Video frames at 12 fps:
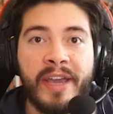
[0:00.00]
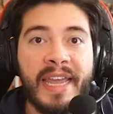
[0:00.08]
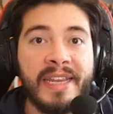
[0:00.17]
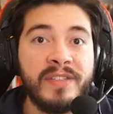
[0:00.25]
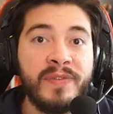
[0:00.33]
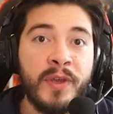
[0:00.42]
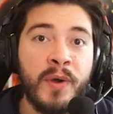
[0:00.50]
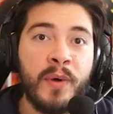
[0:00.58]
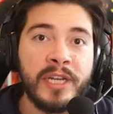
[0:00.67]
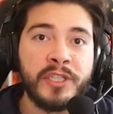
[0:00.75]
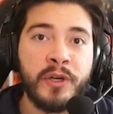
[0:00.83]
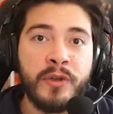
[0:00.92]
in this video, I want to
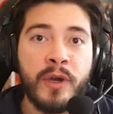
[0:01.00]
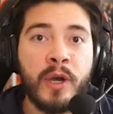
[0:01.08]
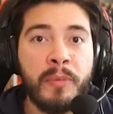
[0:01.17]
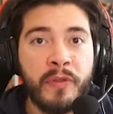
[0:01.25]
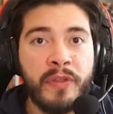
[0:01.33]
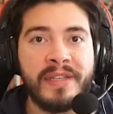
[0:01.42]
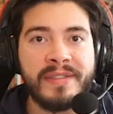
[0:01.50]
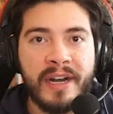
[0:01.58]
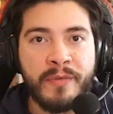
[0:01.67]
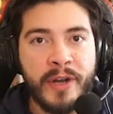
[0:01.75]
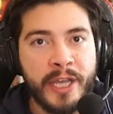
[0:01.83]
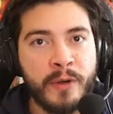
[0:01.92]
show you a couple of things that are
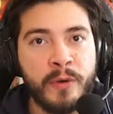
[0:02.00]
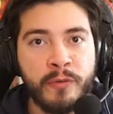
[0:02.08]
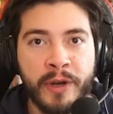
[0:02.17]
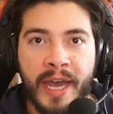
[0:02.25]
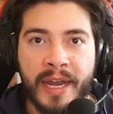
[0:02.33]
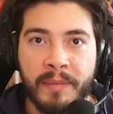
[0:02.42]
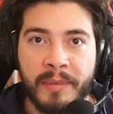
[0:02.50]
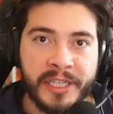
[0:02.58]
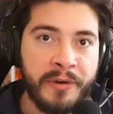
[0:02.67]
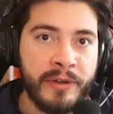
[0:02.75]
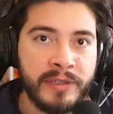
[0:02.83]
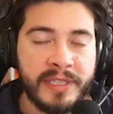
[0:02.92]
really cool regarding
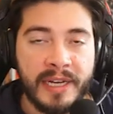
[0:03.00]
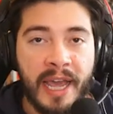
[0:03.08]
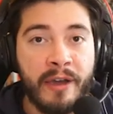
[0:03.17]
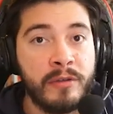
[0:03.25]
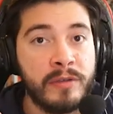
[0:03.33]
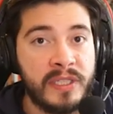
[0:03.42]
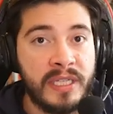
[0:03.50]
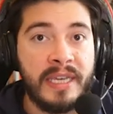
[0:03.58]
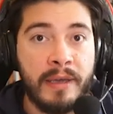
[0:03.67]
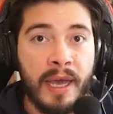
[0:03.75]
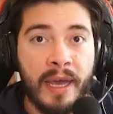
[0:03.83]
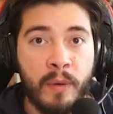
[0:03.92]
materials and how you see
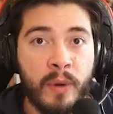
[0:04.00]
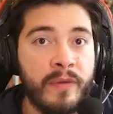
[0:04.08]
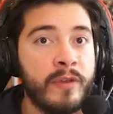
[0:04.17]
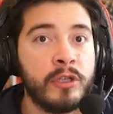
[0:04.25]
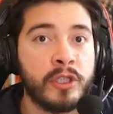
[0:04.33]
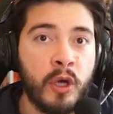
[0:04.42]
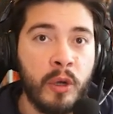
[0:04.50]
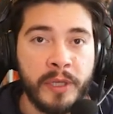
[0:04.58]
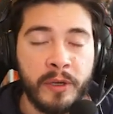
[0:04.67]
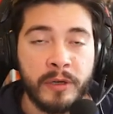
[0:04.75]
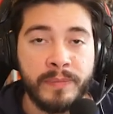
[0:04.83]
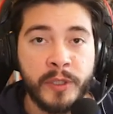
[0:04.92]
whatever you're sculpting
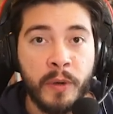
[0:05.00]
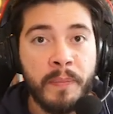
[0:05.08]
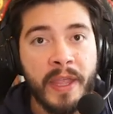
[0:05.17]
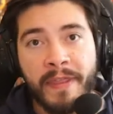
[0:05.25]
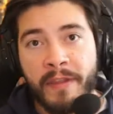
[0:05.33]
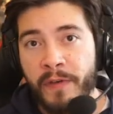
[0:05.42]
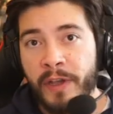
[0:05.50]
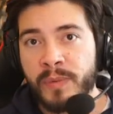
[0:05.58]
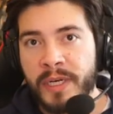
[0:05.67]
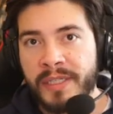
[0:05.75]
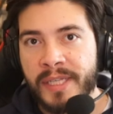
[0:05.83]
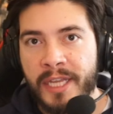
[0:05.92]
on. So the first one
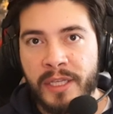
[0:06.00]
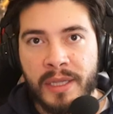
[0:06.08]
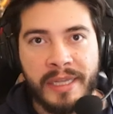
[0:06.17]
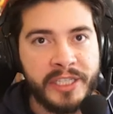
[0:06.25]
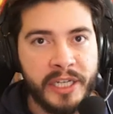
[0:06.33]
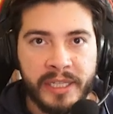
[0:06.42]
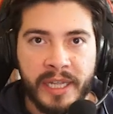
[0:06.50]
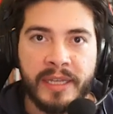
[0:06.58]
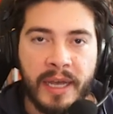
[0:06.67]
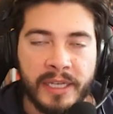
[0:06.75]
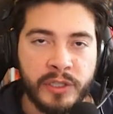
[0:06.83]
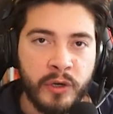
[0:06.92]
is that just like I
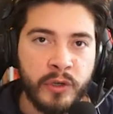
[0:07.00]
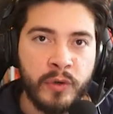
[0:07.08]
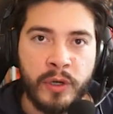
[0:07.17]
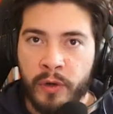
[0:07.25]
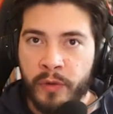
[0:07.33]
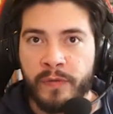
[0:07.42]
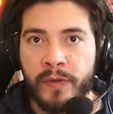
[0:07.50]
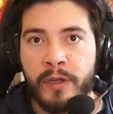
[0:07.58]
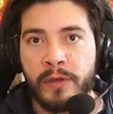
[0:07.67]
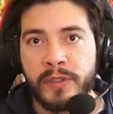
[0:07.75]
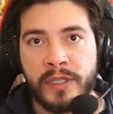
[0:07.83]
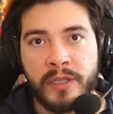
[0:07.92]
show you in other
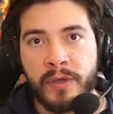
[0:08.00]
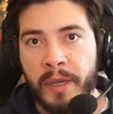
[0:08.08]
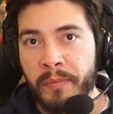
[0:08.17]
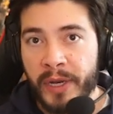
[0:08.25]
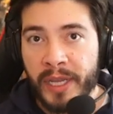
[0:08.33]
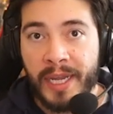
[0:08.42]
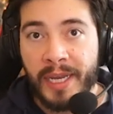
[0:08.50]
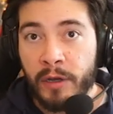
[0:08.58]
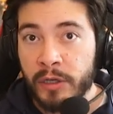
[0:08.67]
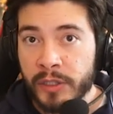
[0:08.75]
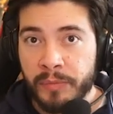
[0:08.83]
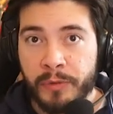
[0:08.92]
videos that you can bring in
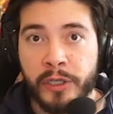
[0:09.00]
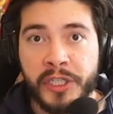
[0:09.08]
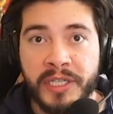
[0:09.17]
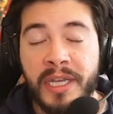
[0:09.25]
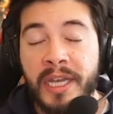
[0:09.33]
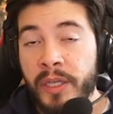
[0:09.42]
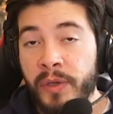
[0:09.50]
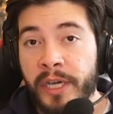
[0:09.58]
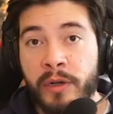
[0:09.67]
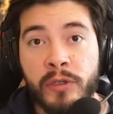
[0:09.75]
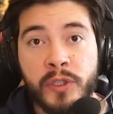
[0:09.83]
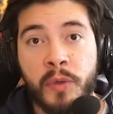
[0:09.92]
custom brushes, you can
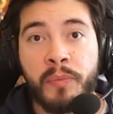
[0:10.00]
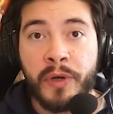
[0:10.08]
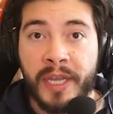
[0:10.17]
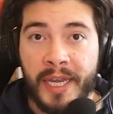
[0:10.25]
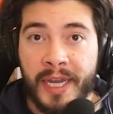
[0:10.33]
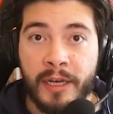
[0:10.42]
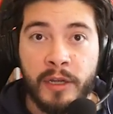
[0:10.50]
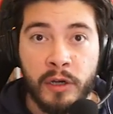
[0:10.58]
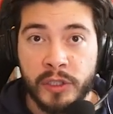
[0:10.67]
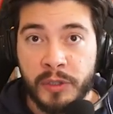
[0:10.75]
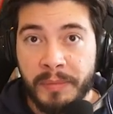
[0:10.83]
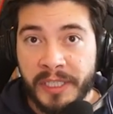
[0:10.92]
also bring in
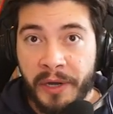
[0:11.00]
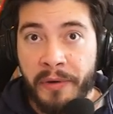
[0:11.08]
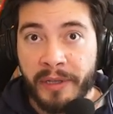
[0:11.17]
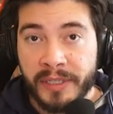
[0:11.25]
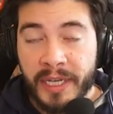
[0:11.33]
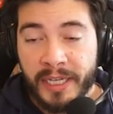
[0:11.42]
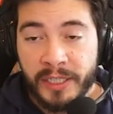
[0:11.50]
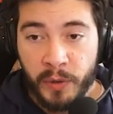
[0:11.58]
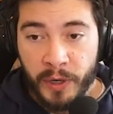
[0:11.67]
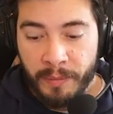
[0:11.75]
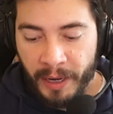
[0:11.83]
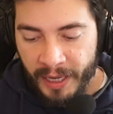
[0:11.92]
custom materials. So
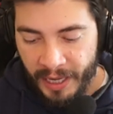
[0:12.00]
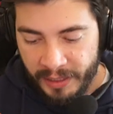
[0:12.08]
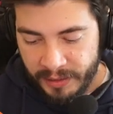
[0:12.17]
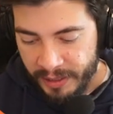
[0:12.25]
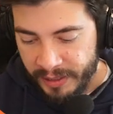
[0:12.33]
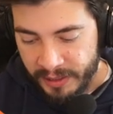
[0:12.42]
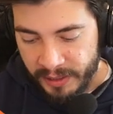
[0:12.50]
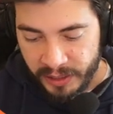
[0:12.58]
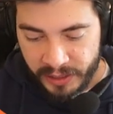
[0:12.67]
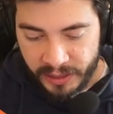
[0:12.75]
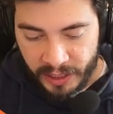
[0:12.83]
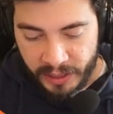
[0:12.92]
in my case, this is just the
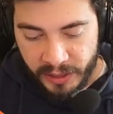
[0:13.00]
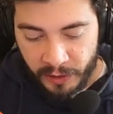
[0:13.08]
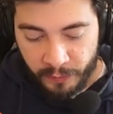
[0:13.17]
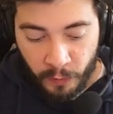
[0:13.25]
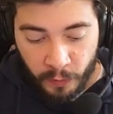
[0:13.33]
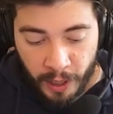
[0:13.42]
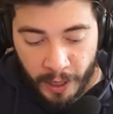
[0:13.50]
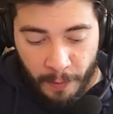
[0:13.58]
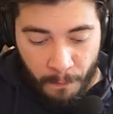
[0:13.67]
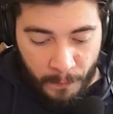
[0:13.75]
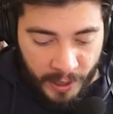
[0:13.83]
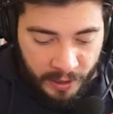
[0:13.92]
skin shade 4,
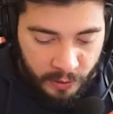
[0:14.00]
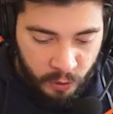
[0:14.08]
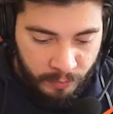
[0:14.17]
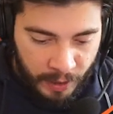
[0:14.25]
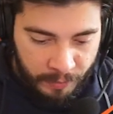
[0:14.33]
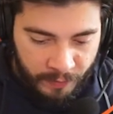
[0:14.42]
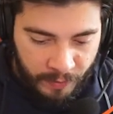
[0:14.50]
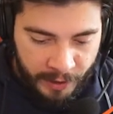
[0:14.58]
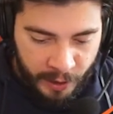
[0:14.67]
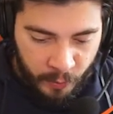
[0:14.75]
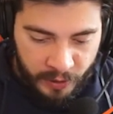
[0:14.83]
but you might be familiar with